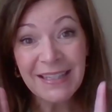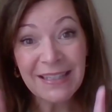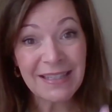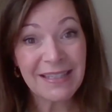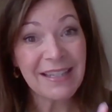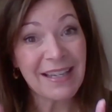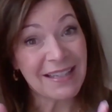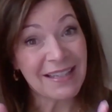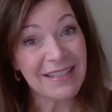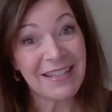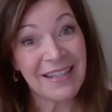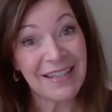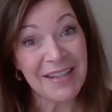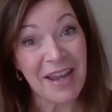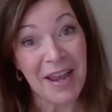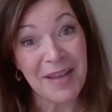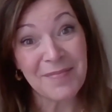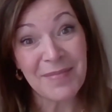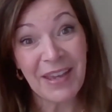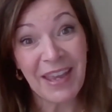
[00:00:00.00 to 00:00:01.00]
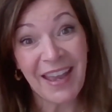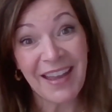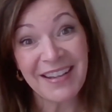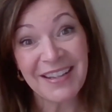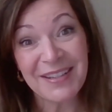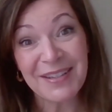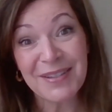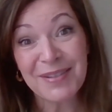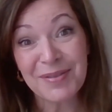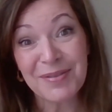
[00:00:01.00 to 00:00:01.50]
It's testing time again
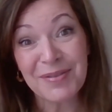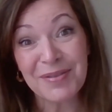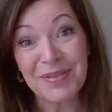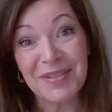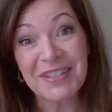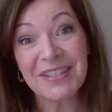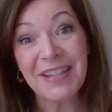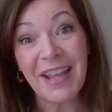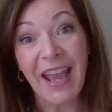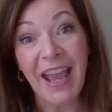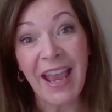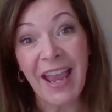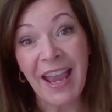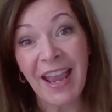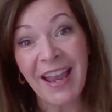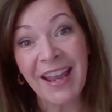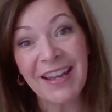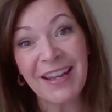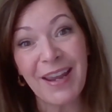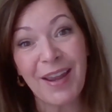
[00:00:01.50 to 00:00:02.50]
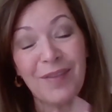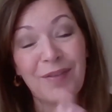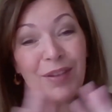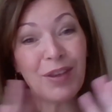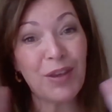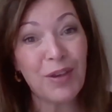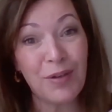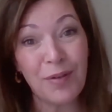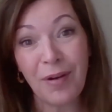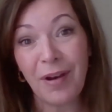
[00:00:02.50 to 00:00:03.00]
in schools, and if
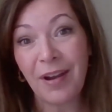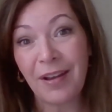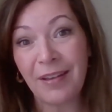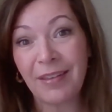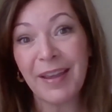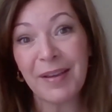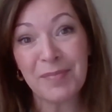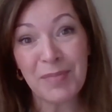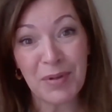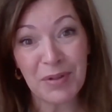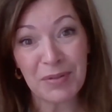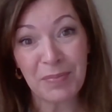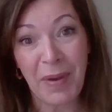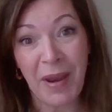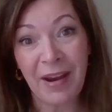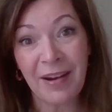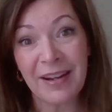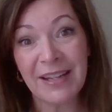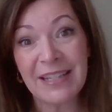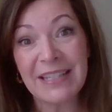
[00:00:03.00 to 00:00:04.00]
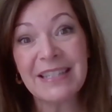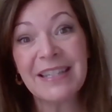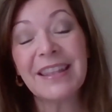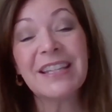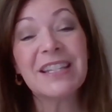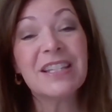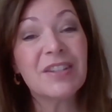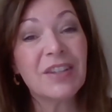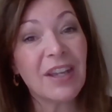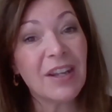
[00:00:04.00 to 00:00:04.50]
you are like most parents,
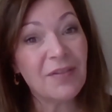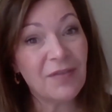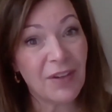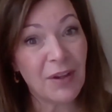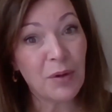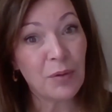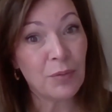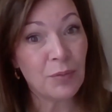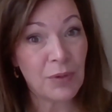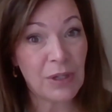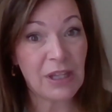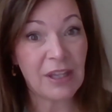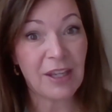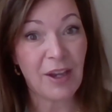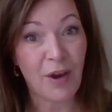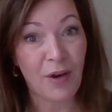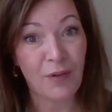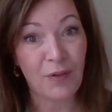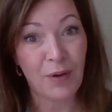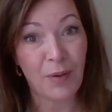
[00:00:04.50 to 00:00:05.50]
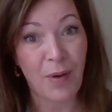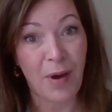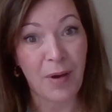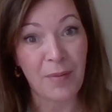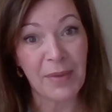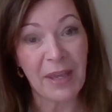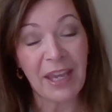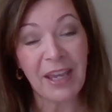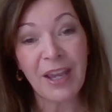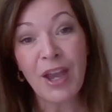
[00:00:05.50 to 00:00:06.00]
this can feel really
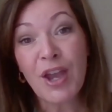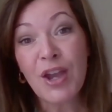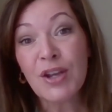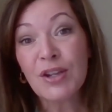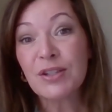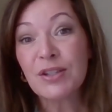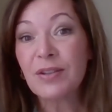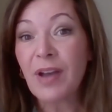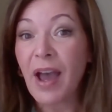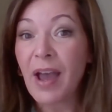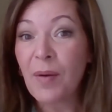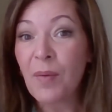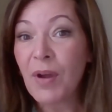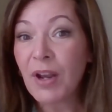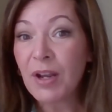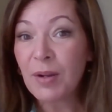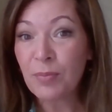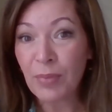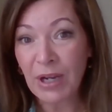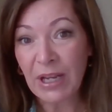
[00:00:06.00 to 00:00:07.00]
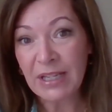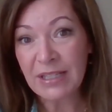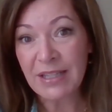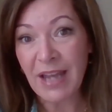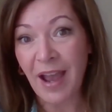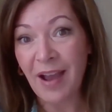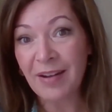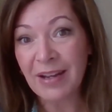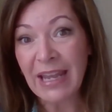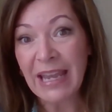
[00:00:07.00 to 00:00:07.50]
overwhelming. So I want to break
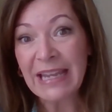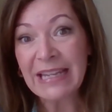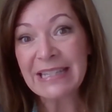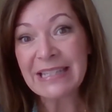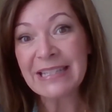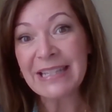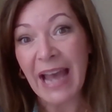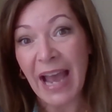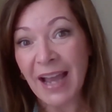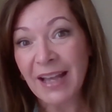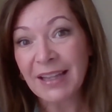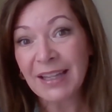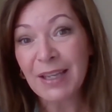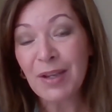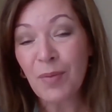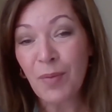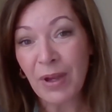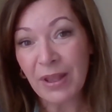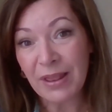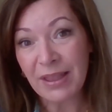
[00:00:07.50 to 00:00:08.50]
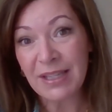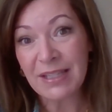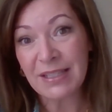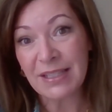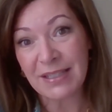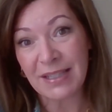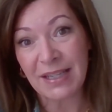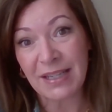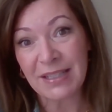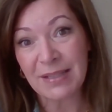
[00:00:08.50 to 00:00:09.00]
down exactly what these
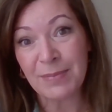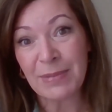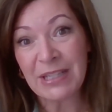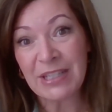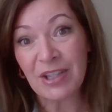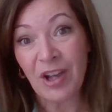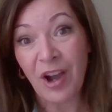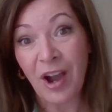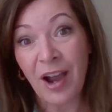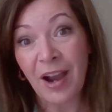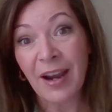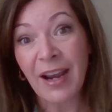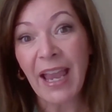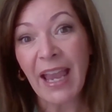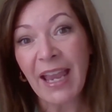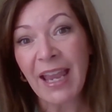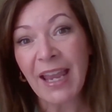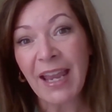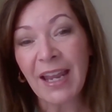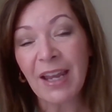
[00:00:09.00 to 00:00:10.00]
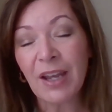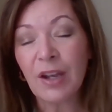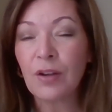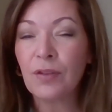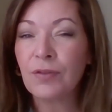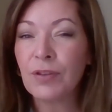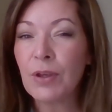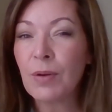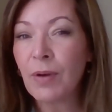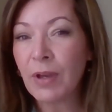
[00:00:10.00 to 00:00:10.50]
assessments are and a
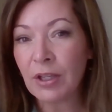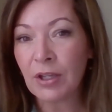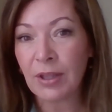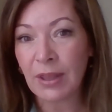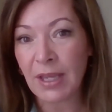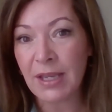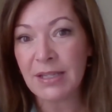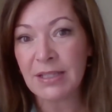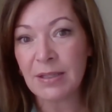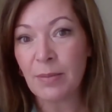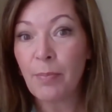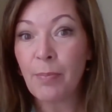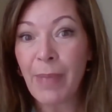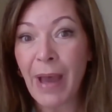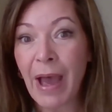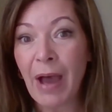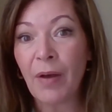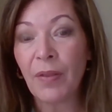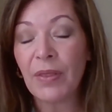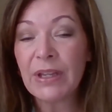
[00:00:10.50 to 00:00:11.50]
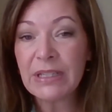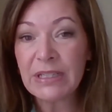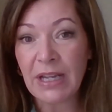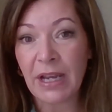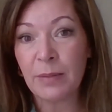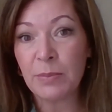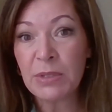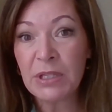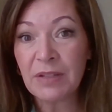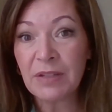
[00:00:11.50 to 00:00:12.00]
few other things about the
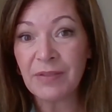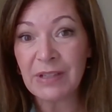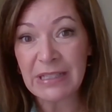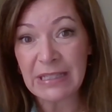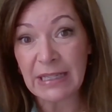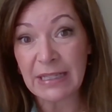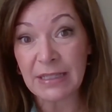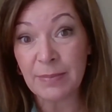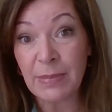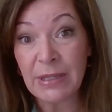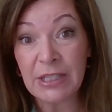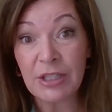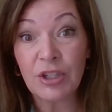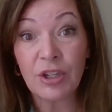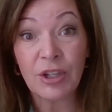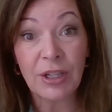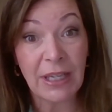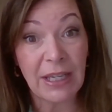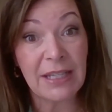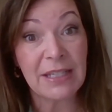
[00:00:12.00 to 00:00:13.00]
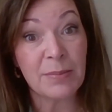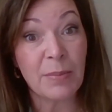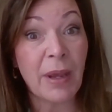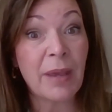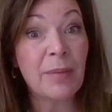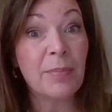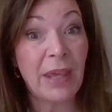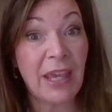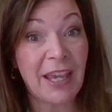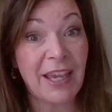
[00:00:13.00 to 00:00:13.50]
types of assessments your kids
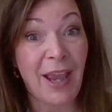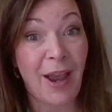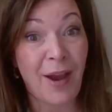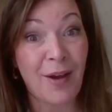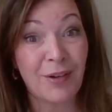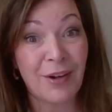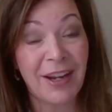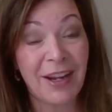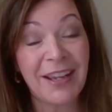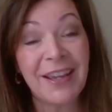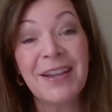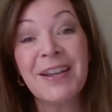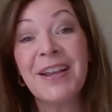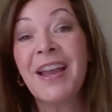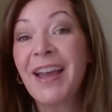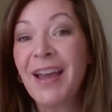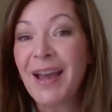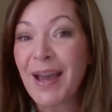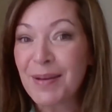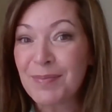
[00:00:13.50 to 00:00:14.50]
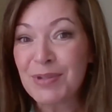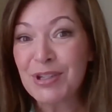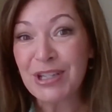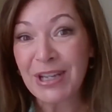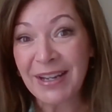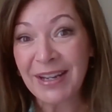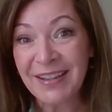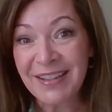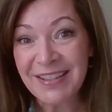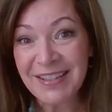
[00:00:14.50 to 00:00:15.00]
might be encountering. I'm
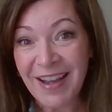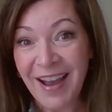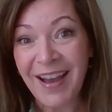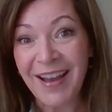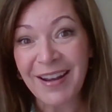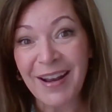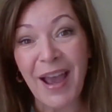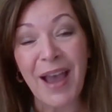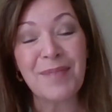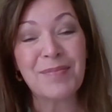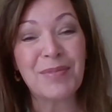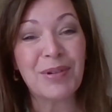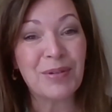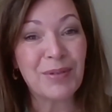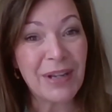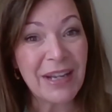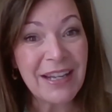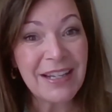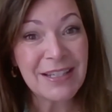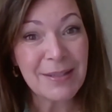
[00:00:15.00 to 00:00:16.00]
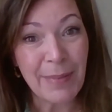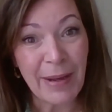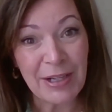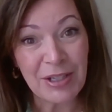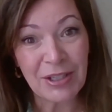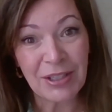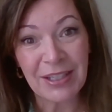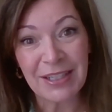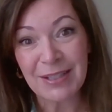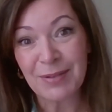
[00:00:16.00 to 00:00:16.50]
Shannon Dodd. I'm a reading
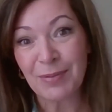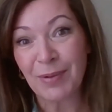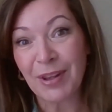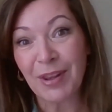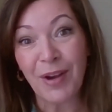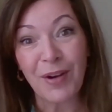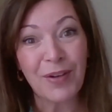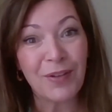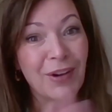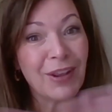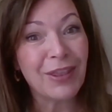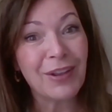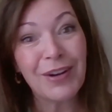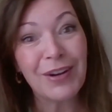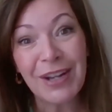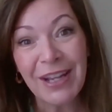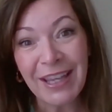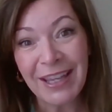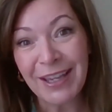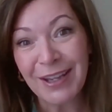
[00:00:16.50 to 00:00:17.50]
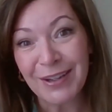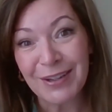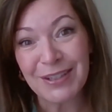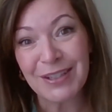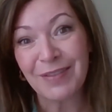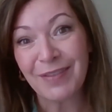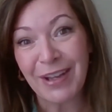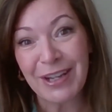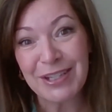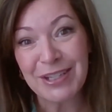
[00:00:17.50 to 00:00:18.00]
specialist with over 30
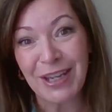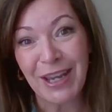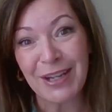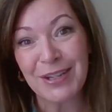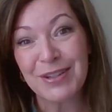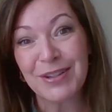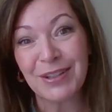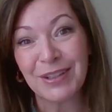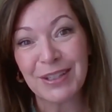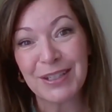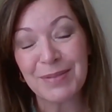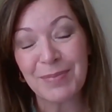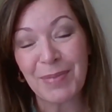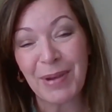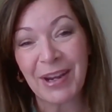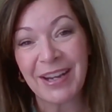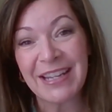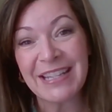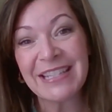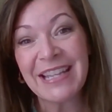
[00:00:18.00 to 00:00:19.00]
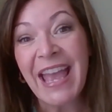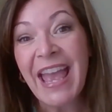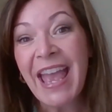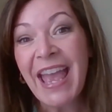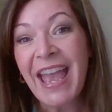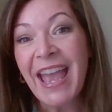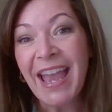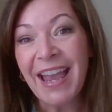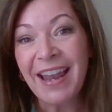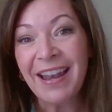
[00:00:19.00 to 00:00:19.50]
years of educational experience,
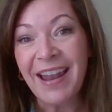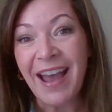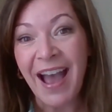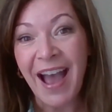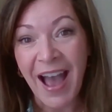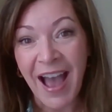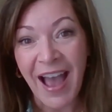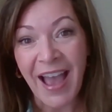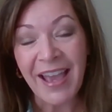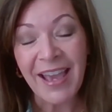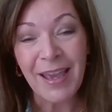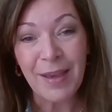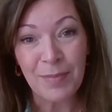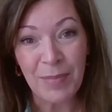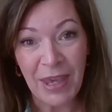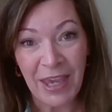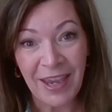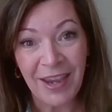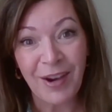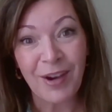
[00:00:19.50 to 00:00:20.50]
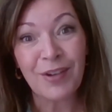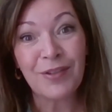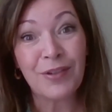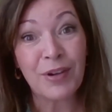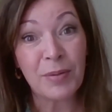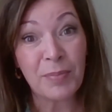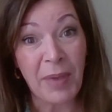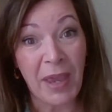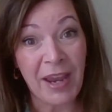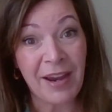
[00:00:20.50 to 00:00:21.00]
and I am here
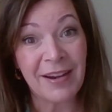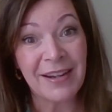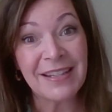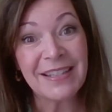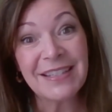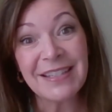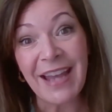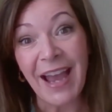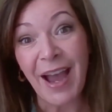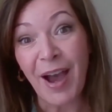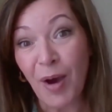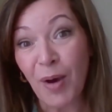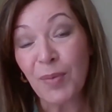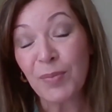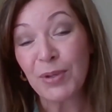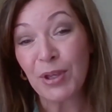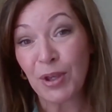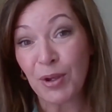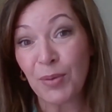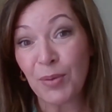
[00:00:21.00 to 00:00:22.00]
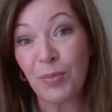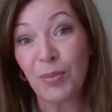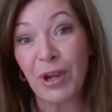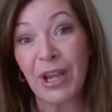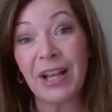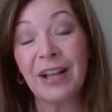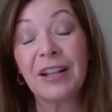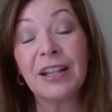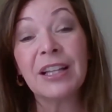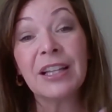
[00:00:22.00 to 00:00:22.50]
for parents to help you
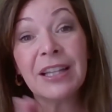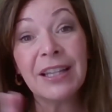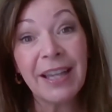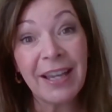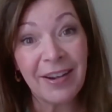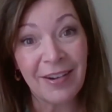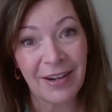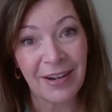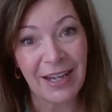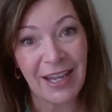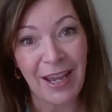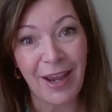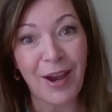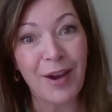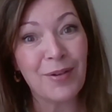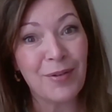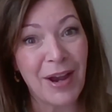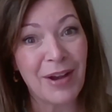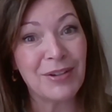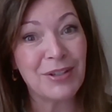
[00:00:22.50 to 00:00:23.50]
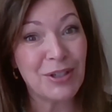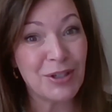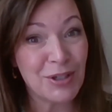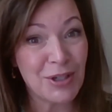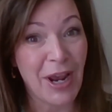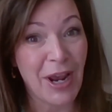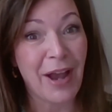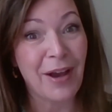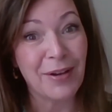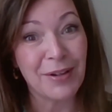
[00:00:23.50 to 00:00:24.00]
bring clarity around your
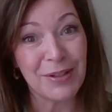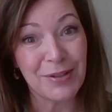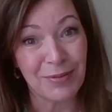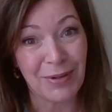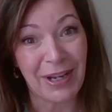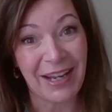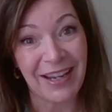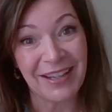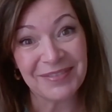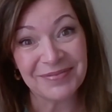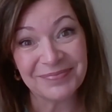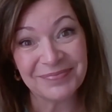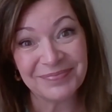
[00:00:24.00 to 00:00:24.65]
child's reading.